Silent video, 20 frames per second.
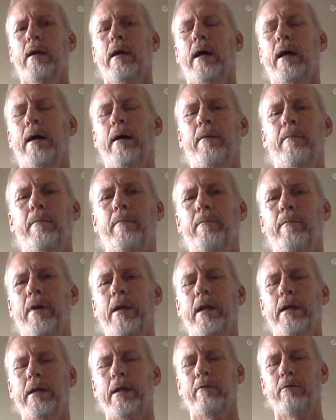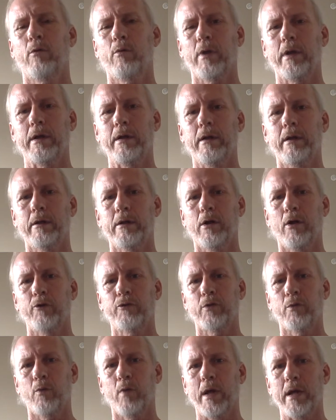but it never really goes
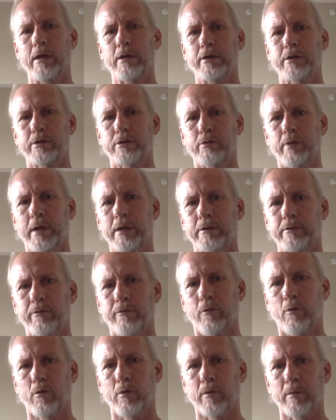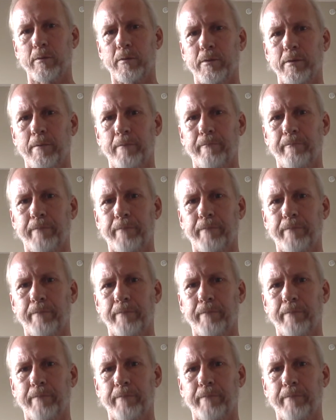away, it just transforms.